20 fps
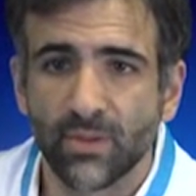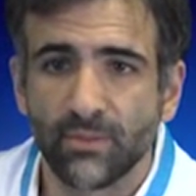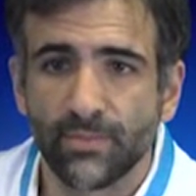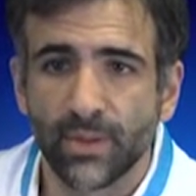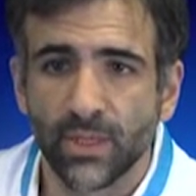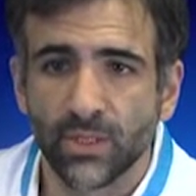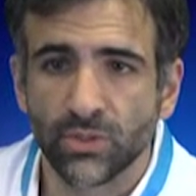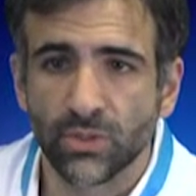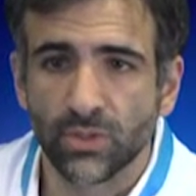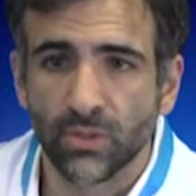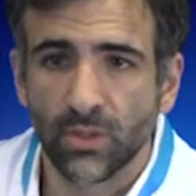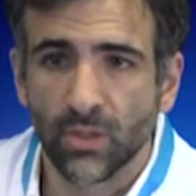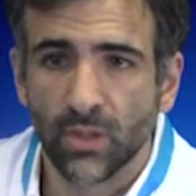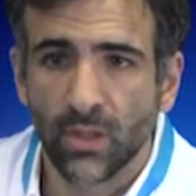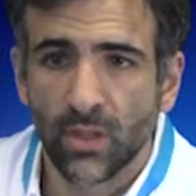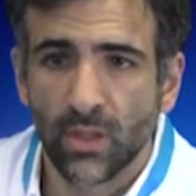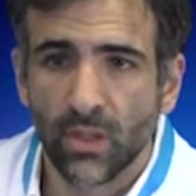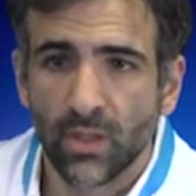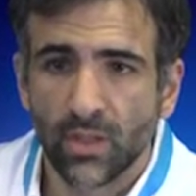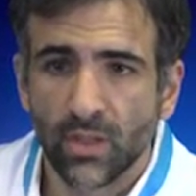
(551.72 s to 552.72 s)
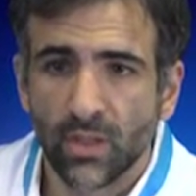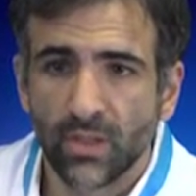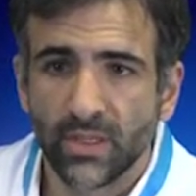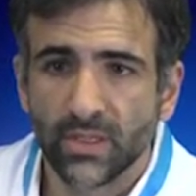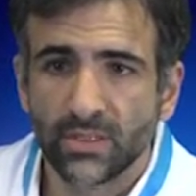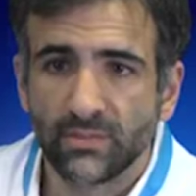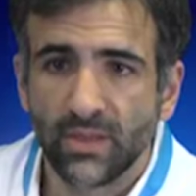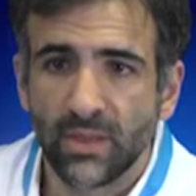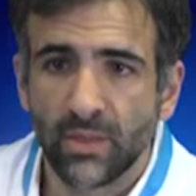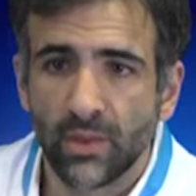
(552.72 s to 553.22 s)
patients. In this
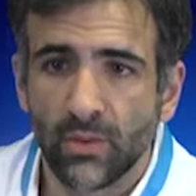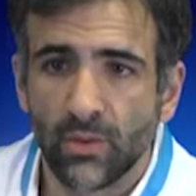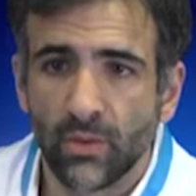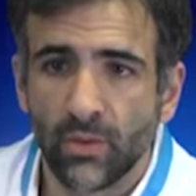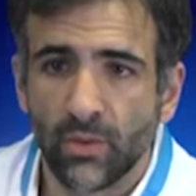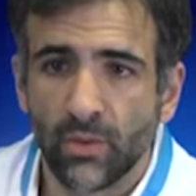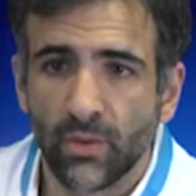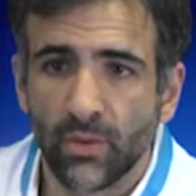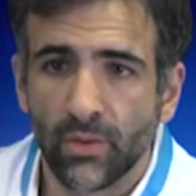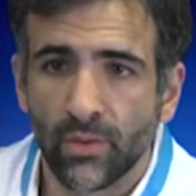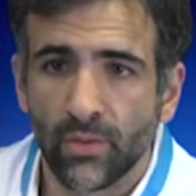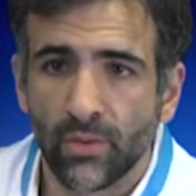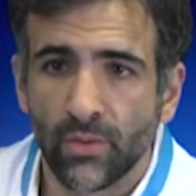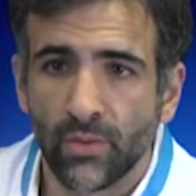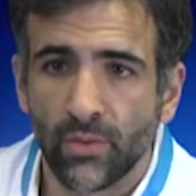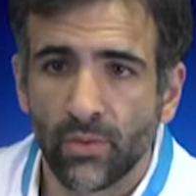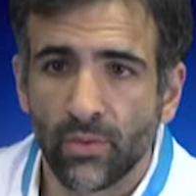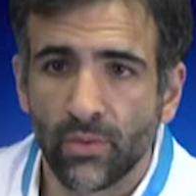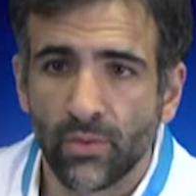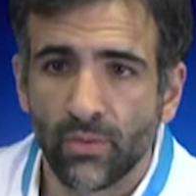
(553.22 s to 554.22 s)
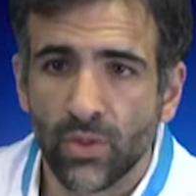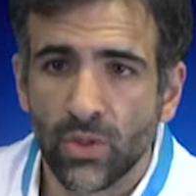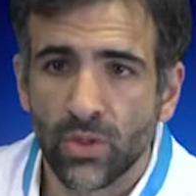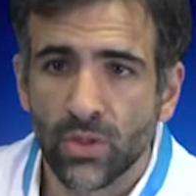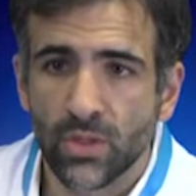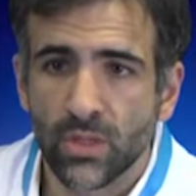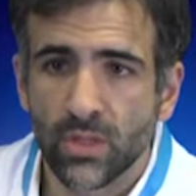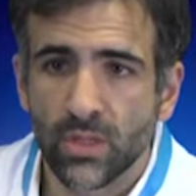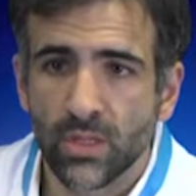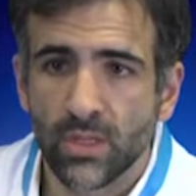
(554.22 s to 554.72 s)
video, we
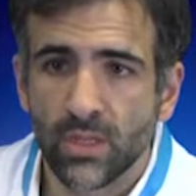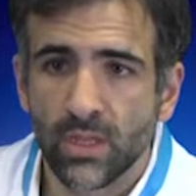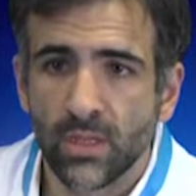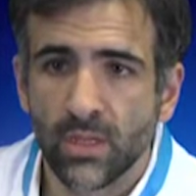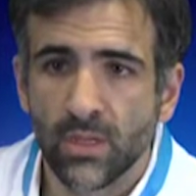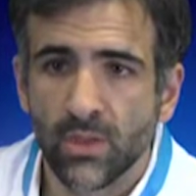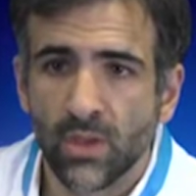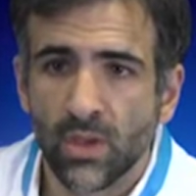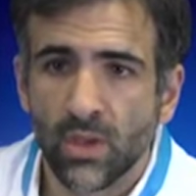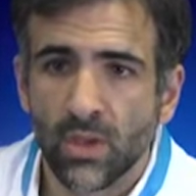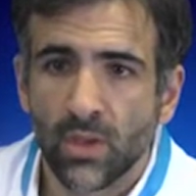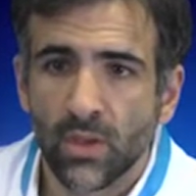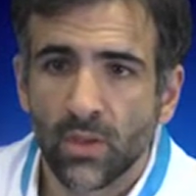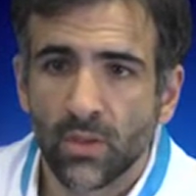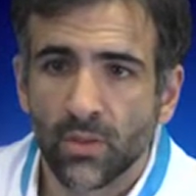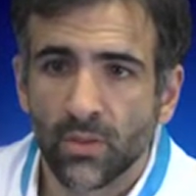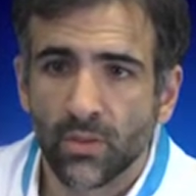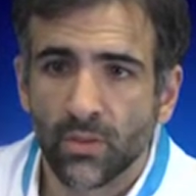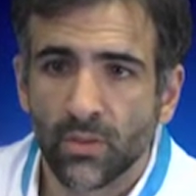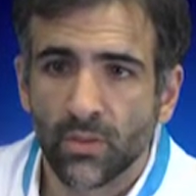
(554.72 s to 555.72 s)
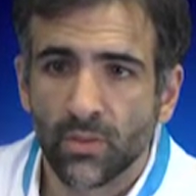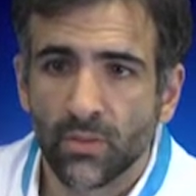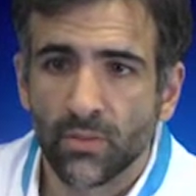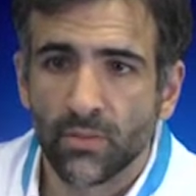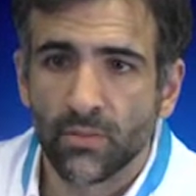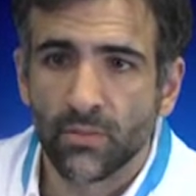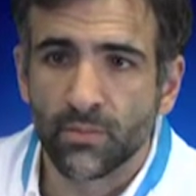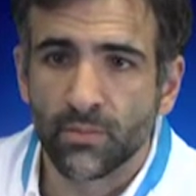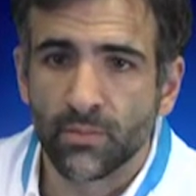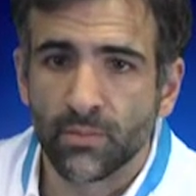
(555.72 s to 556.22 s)
see
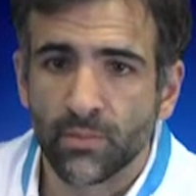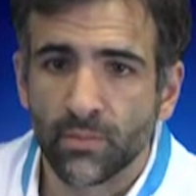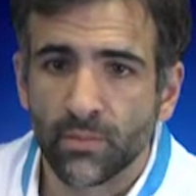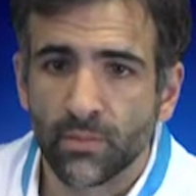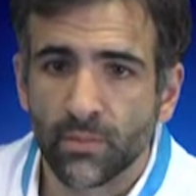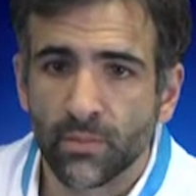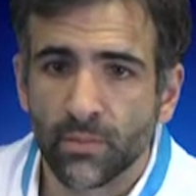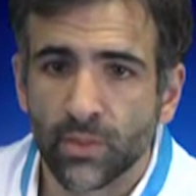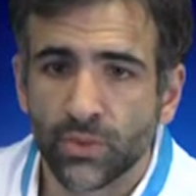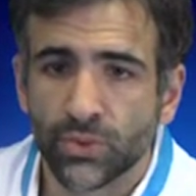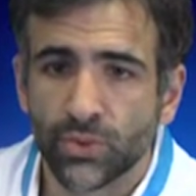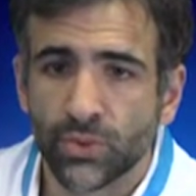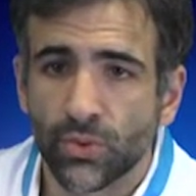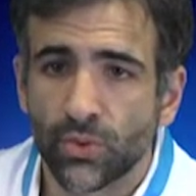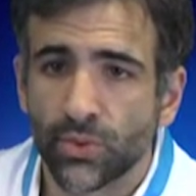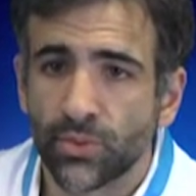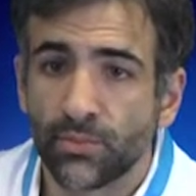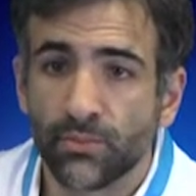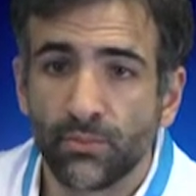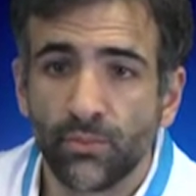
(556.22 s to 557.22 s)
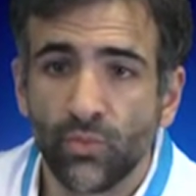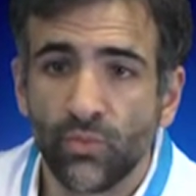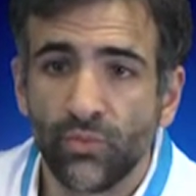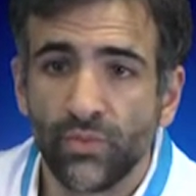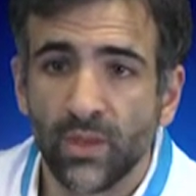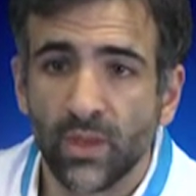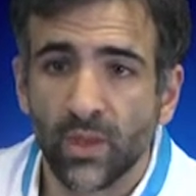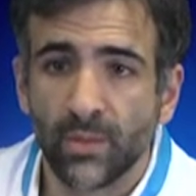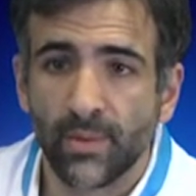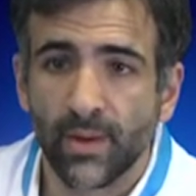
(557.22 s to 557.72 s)
a short
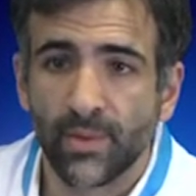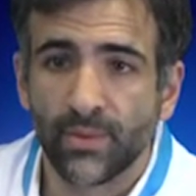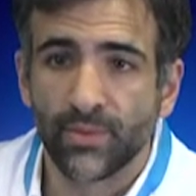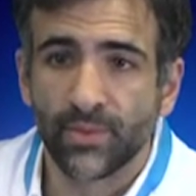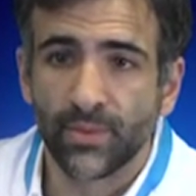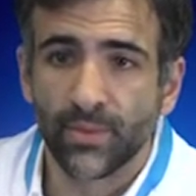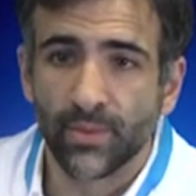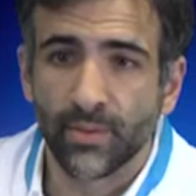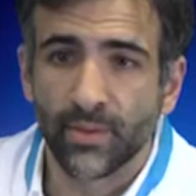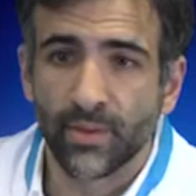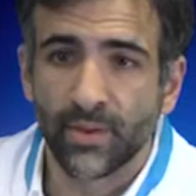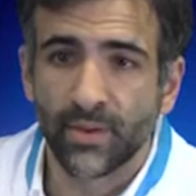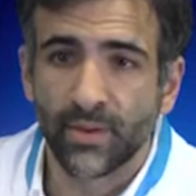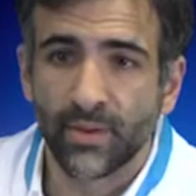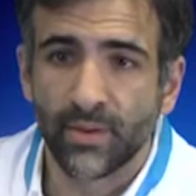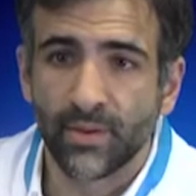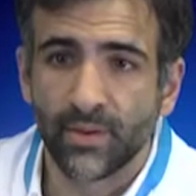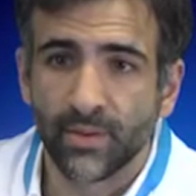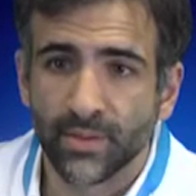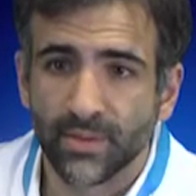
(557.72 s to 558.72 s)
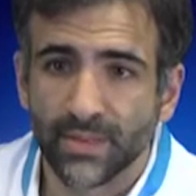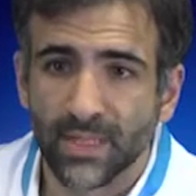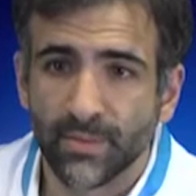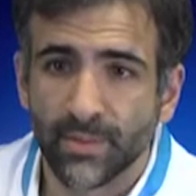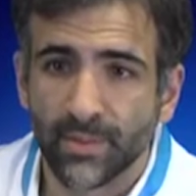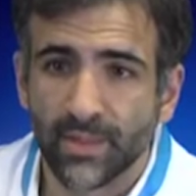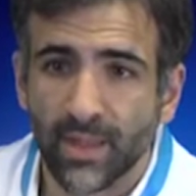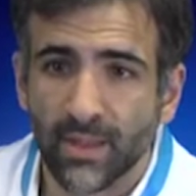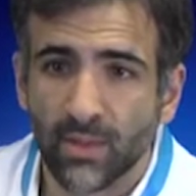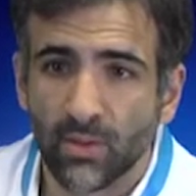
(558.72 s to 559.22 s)
movie about a
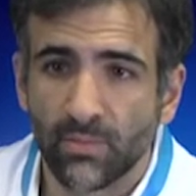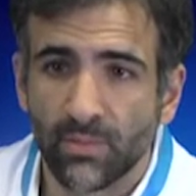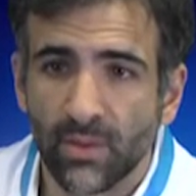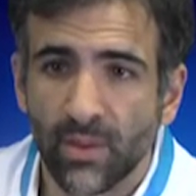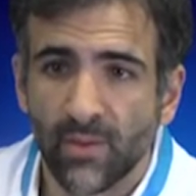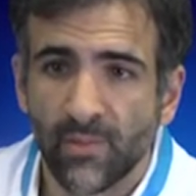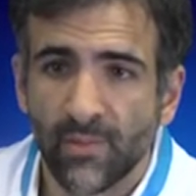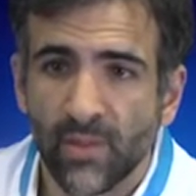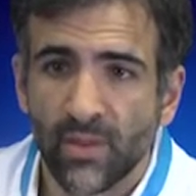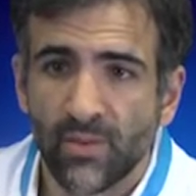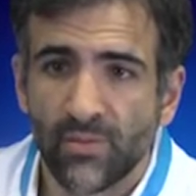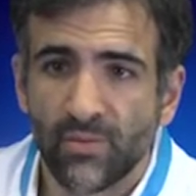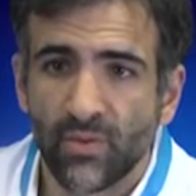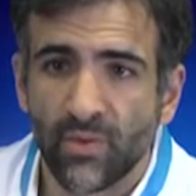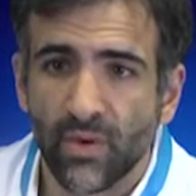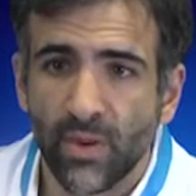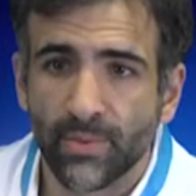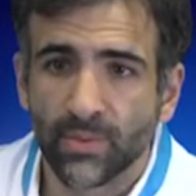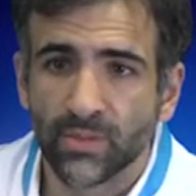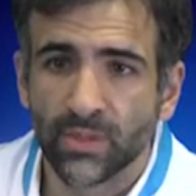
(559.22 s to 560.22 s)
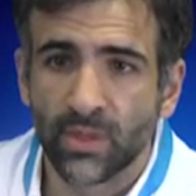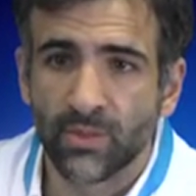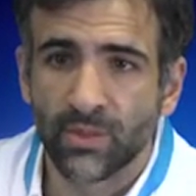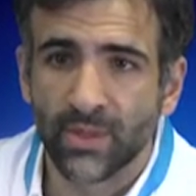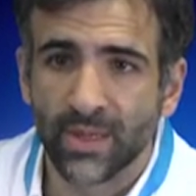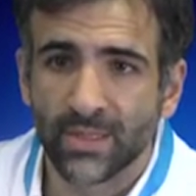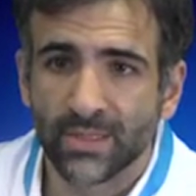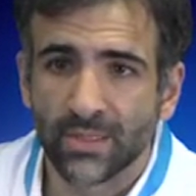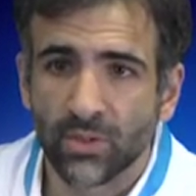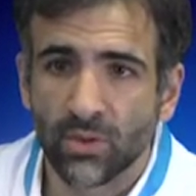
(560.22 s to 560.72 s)
segmentectomy for an hepatocellular
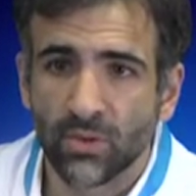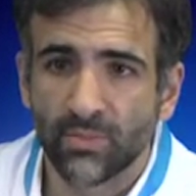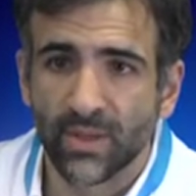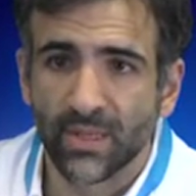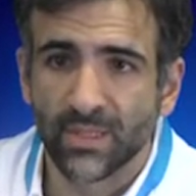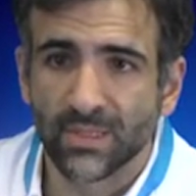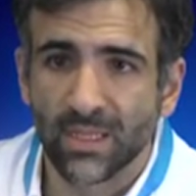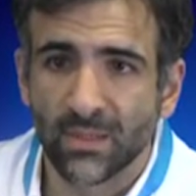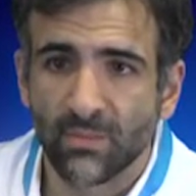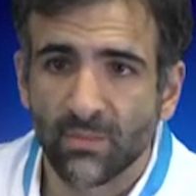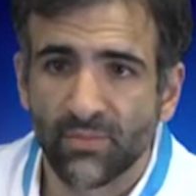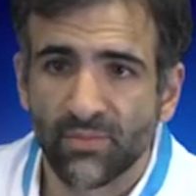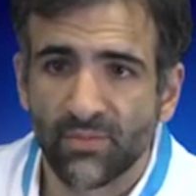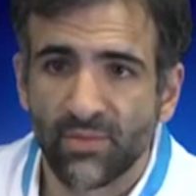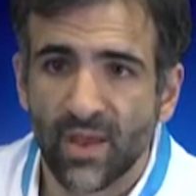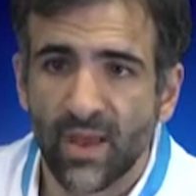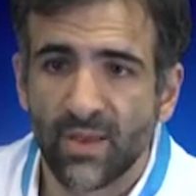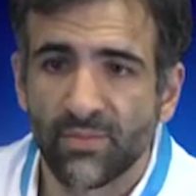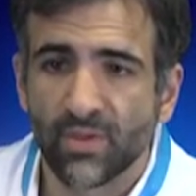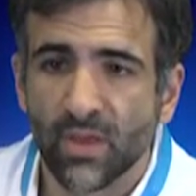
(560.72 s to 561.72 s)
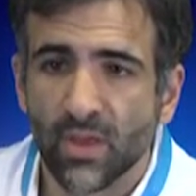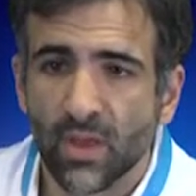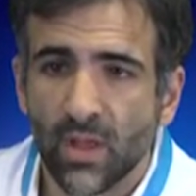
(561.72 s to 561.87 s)
carcinoma in segment 5.